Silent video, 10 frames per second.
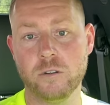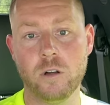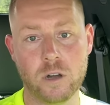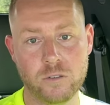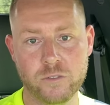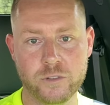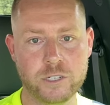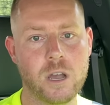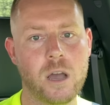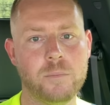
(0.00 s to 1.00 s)
off of a
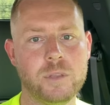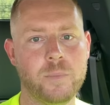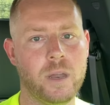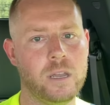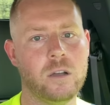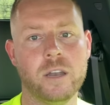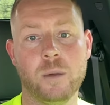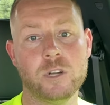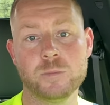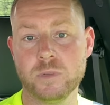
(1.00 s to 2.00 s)
job, depending on how
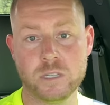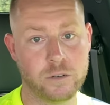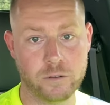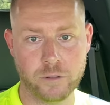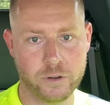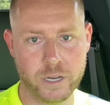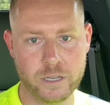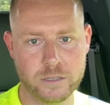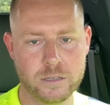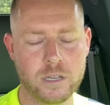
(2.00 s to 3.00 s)
much material there
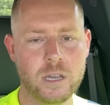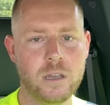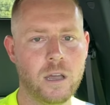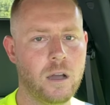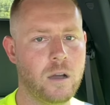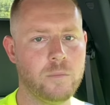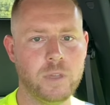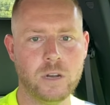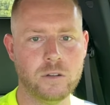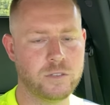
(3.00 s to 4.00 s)
is,
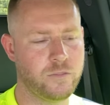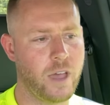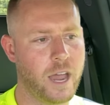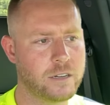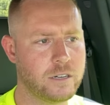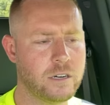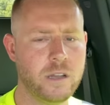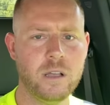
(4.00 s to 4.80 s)
it's a factor.